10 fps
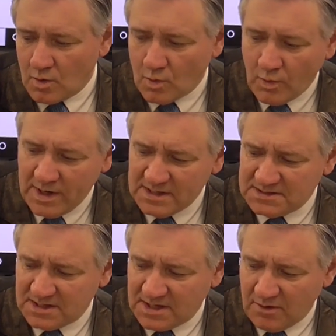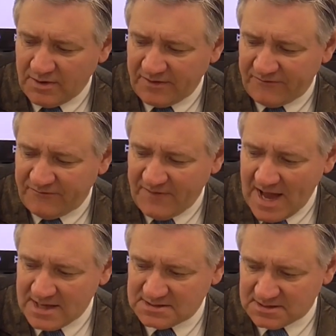when is it going
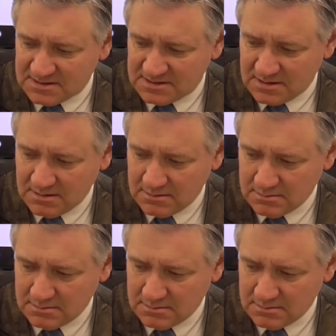fastest?